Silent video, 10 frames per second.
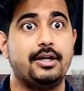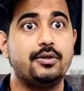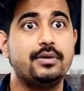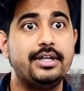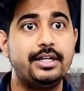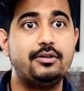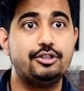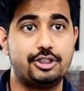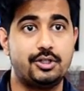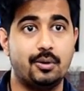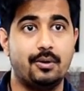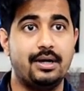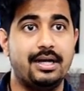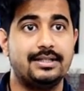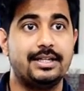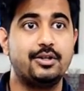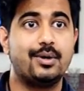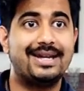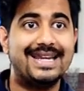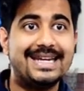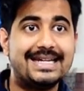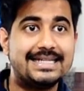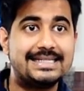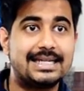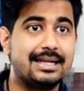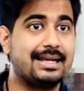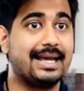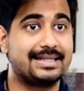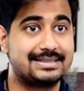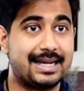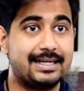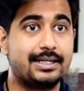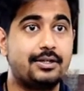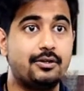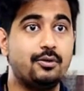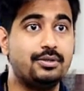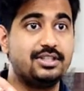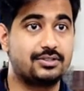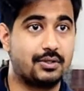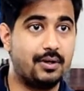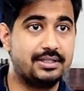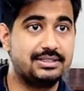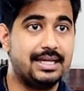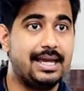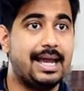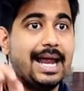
You need to show that you are interested and excited to do this course